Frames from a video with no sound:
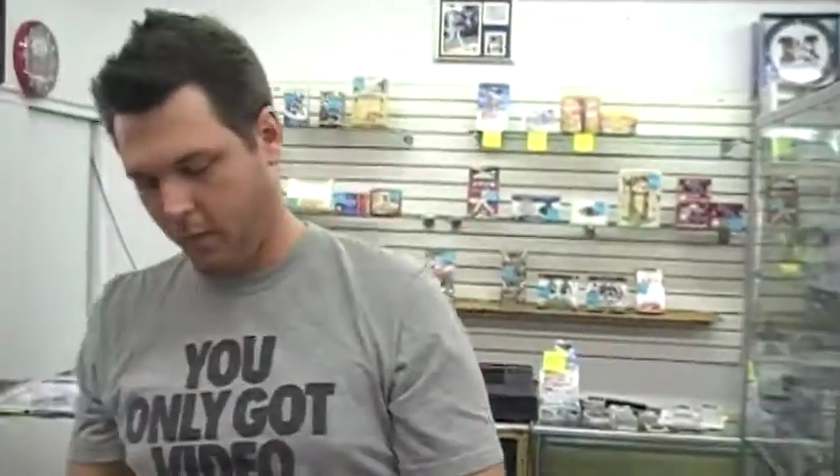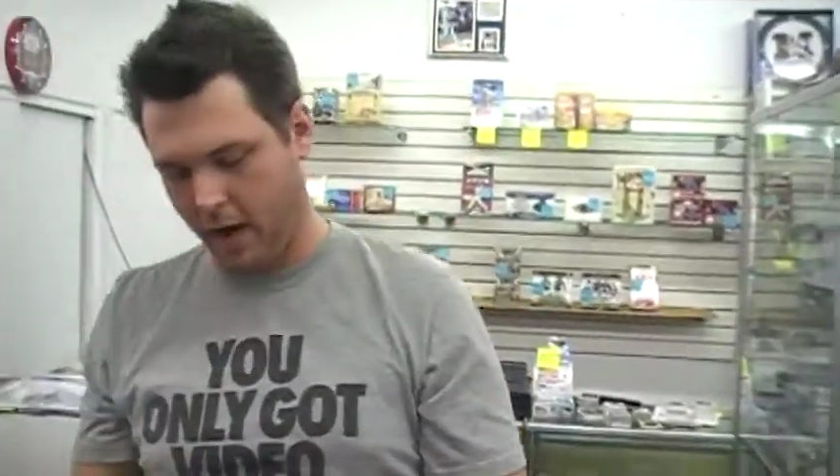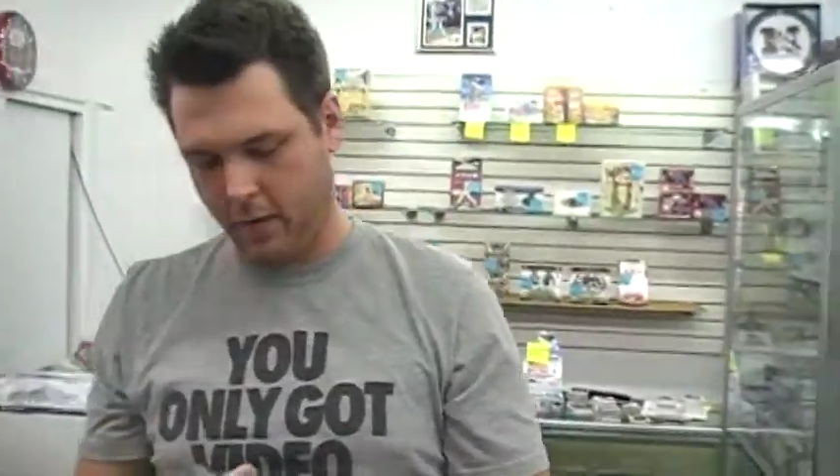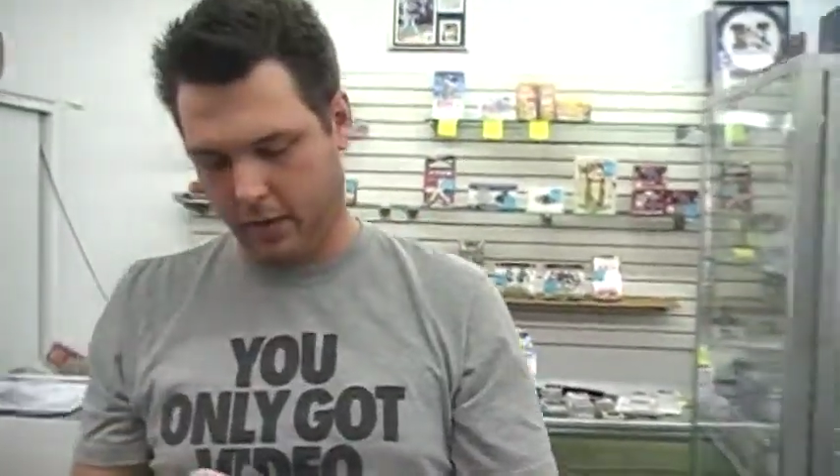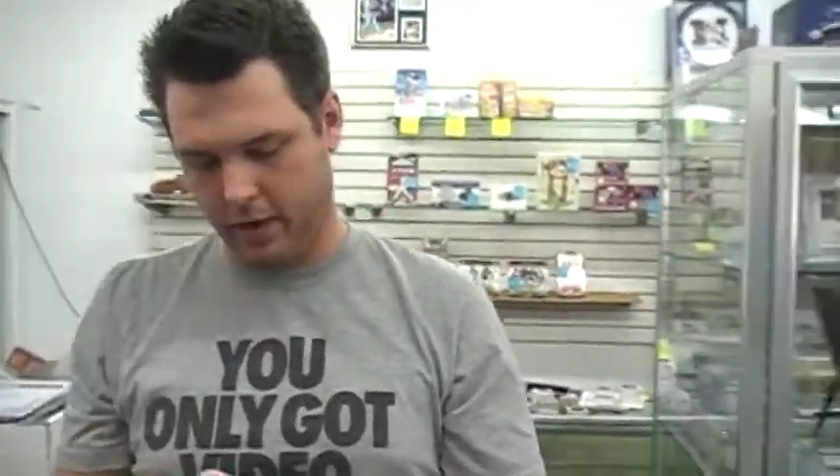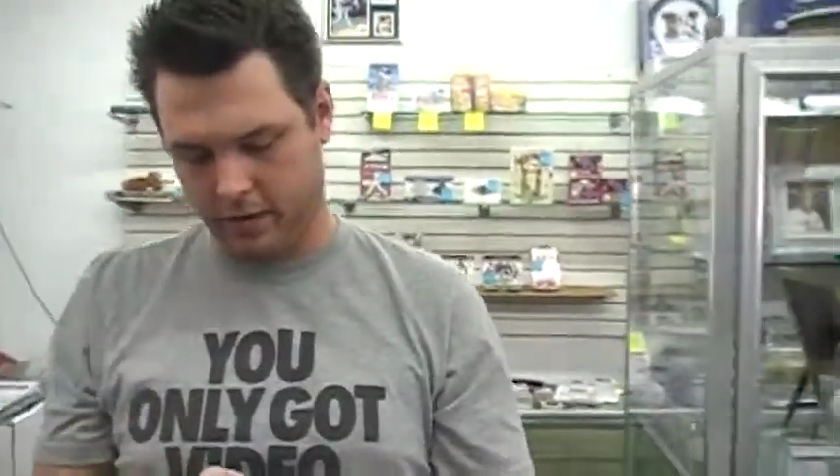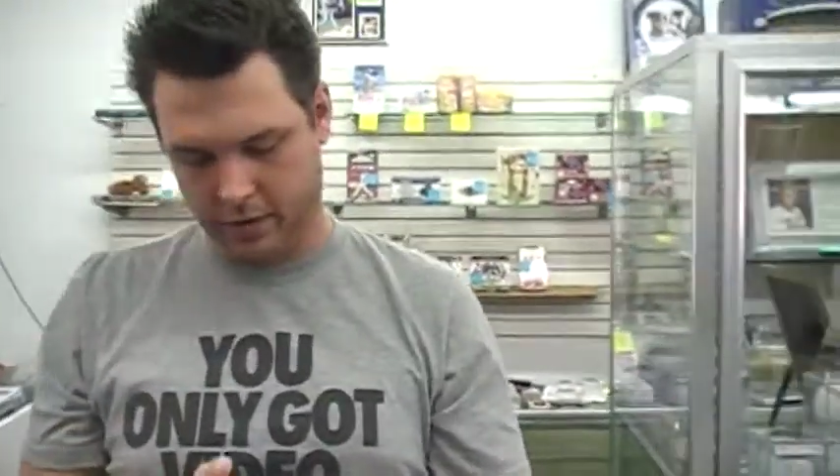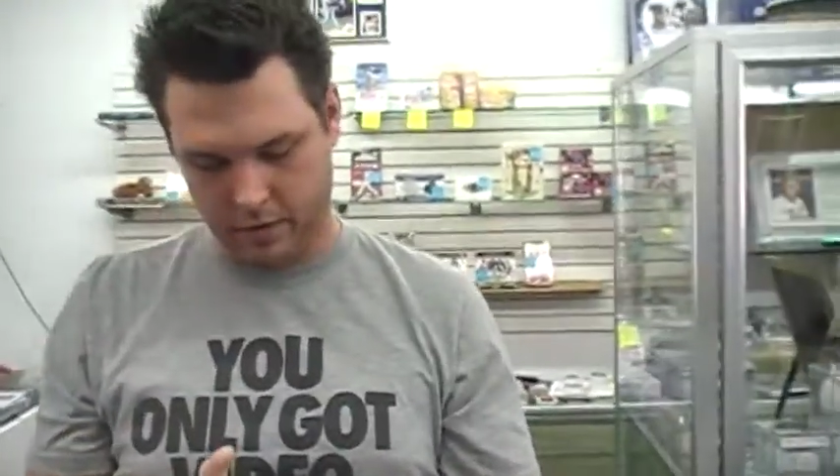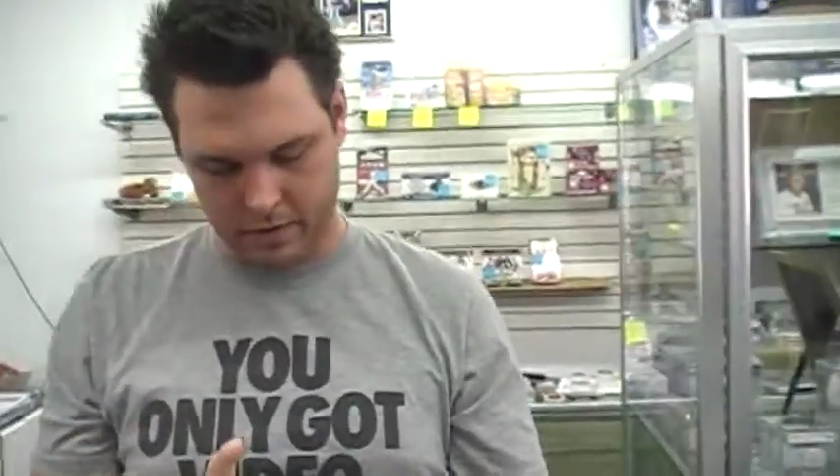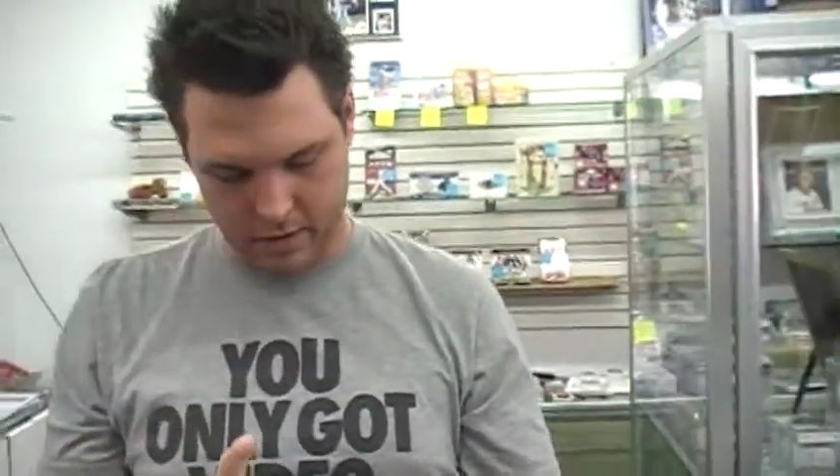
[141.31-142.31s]
white whale,
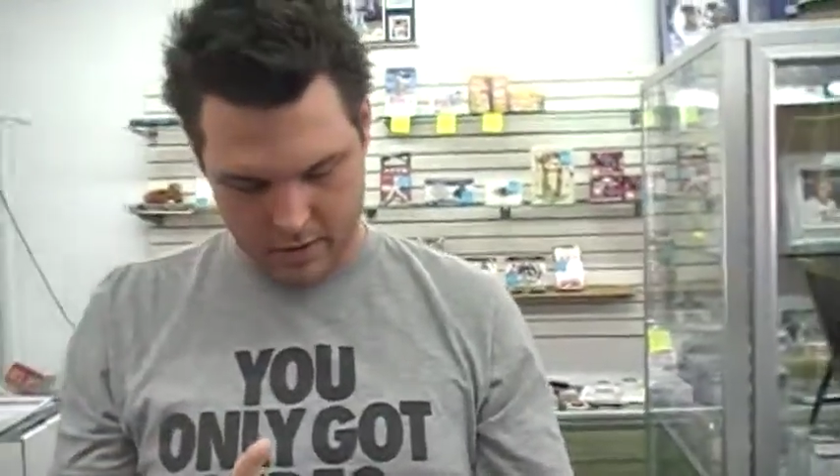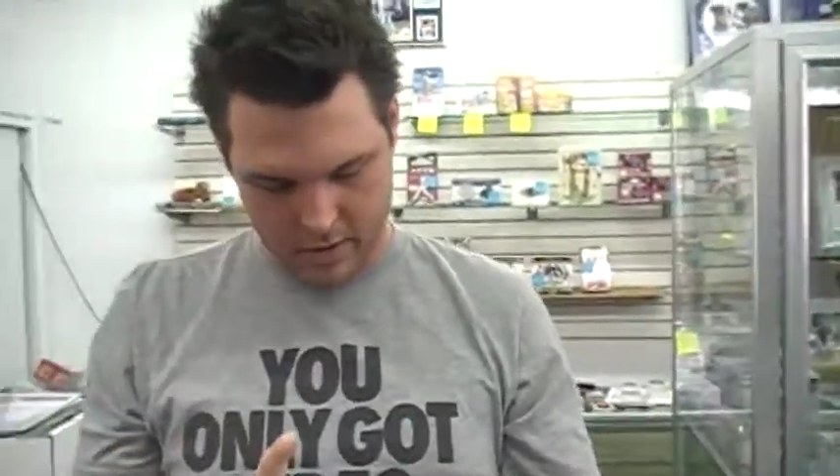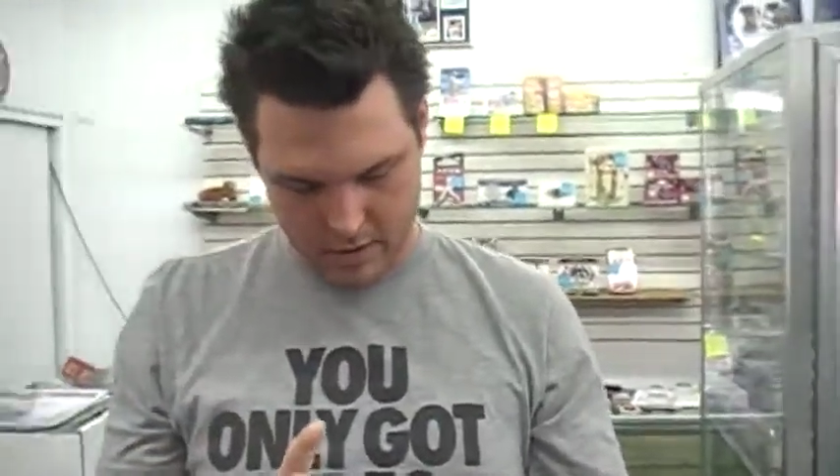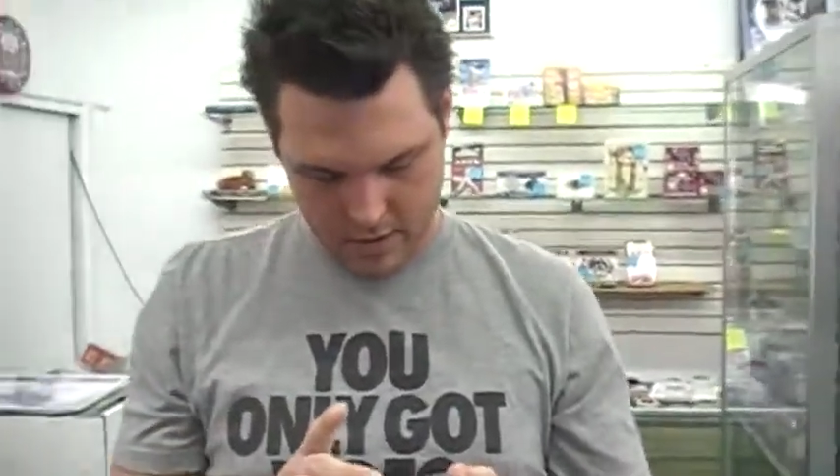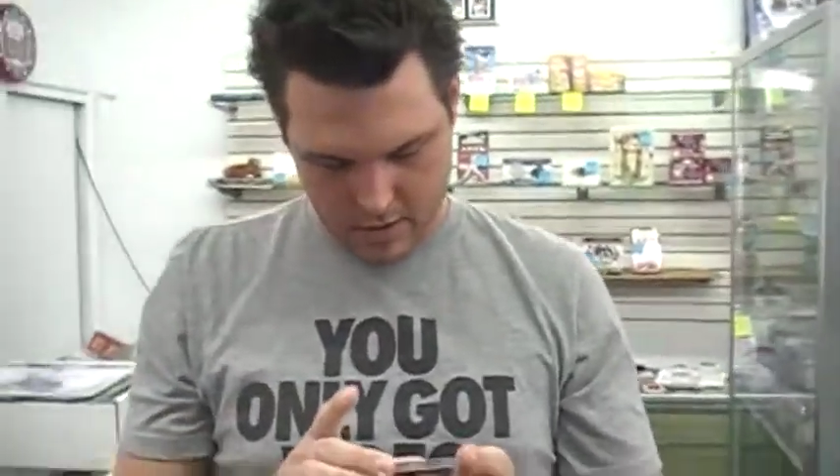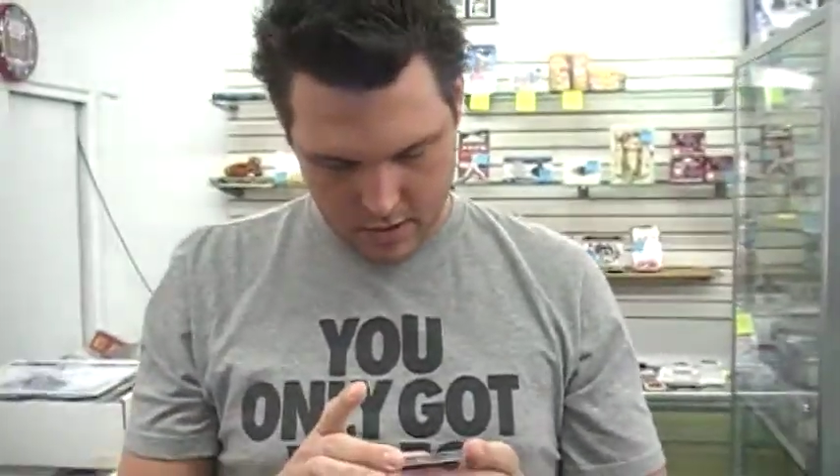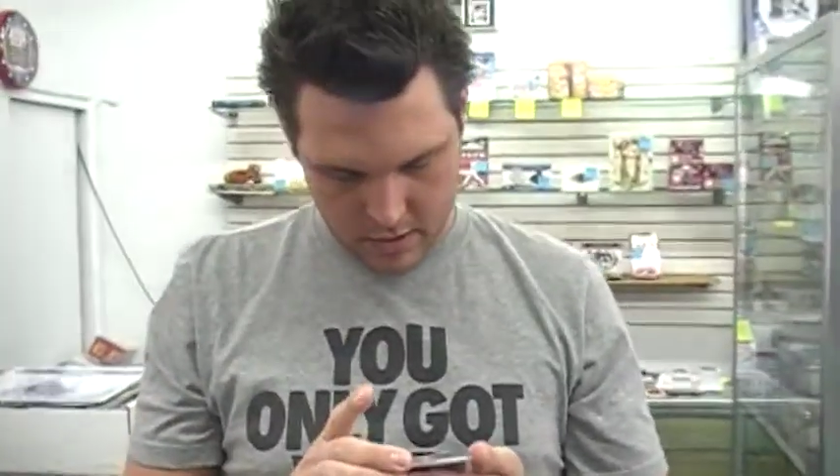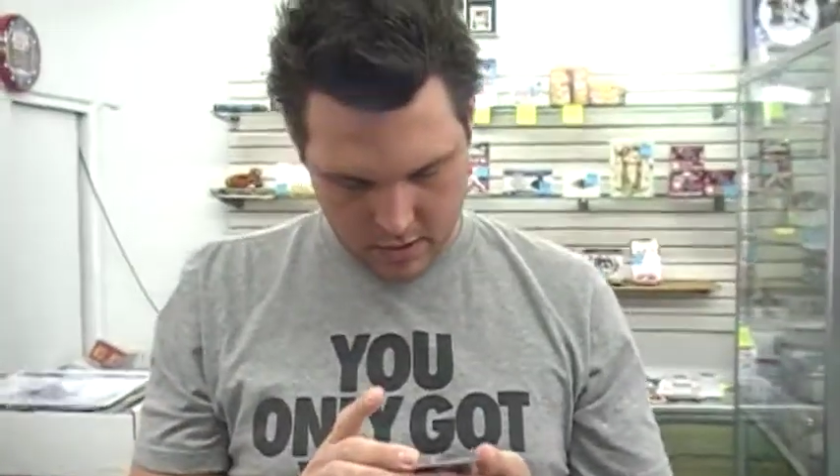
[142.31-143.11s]
dude. It's poisey.